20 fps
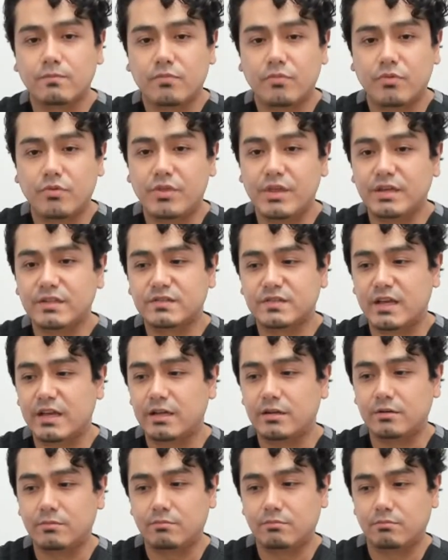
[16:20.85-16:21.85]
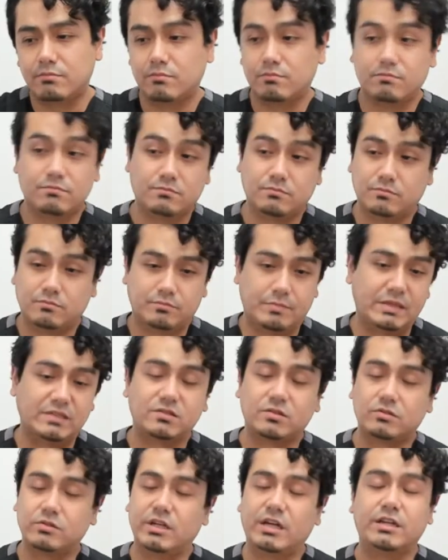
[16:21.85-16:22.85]
this and
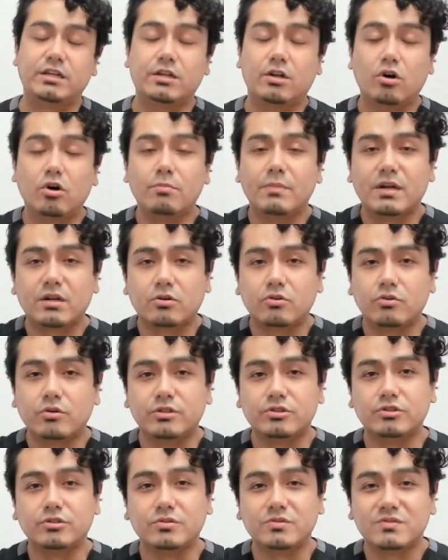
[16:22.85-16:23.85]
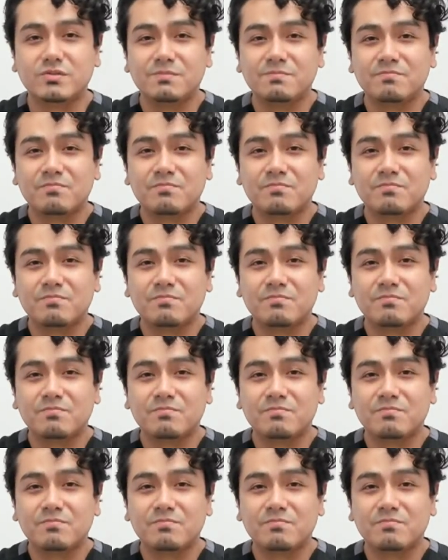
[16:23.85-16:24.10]
basically any and all medical issues.